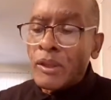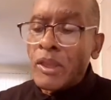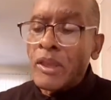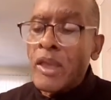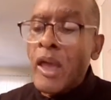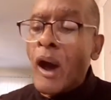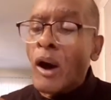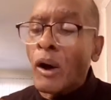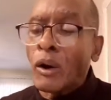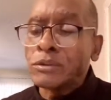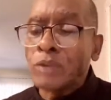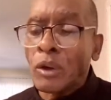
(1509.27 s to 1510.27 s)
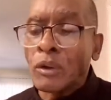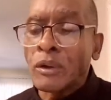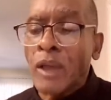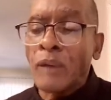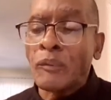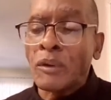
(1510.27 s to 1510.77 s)
He also
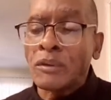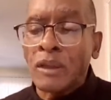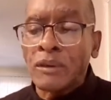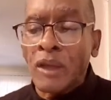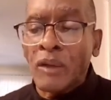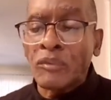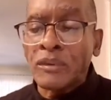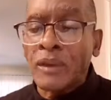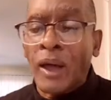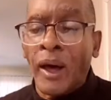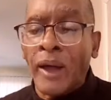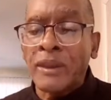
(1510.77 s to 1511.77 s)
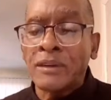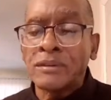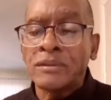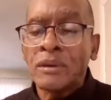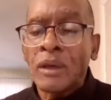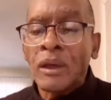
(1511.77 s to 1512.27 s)
gave us enough
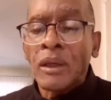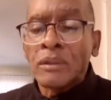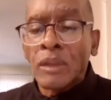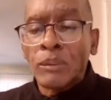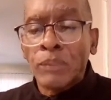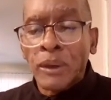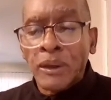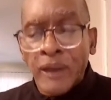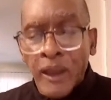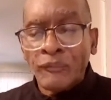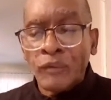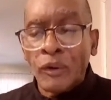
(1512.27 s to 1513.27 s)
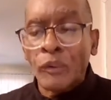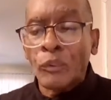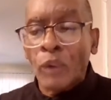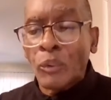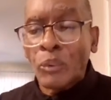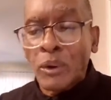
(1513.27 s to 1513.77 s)
knowledge to be
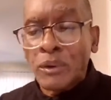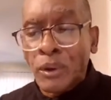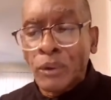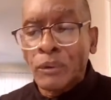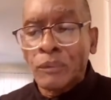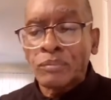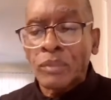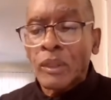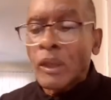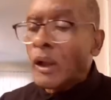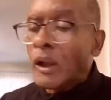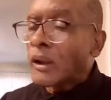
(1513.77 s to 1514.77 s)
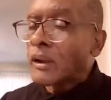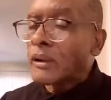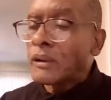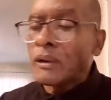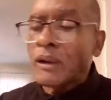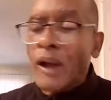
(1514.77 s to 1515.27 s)
careful what we do.
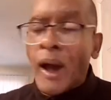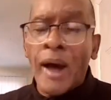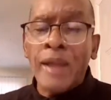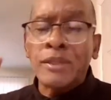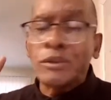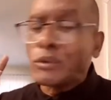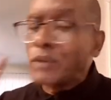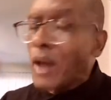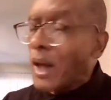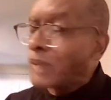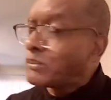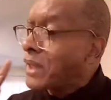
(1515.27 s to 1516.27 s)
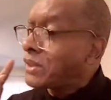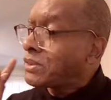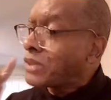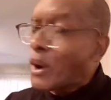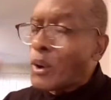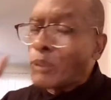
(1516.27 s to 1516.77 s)
God do not
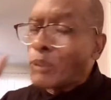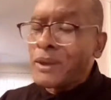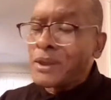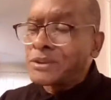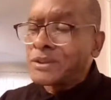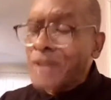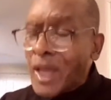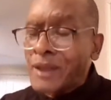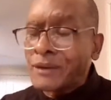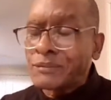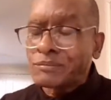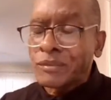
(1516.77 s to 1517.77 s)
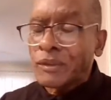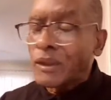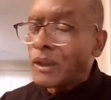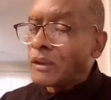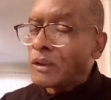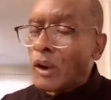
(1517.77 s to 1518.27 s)
make no mistake
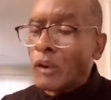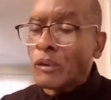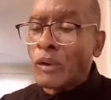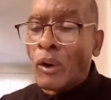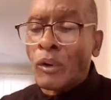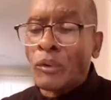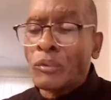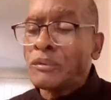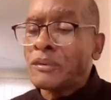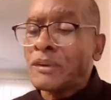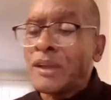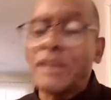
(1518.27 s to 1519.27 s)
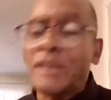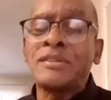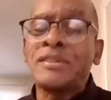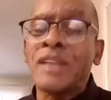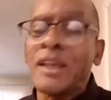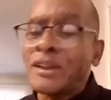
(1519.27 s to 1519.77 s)
don't go
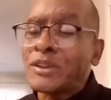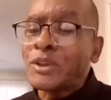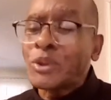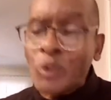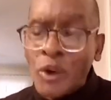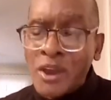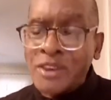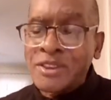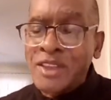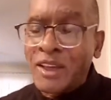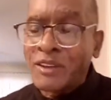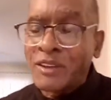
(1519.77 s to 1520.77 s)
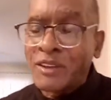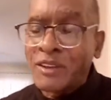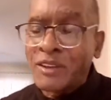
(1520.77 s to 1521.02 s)
get things twisted.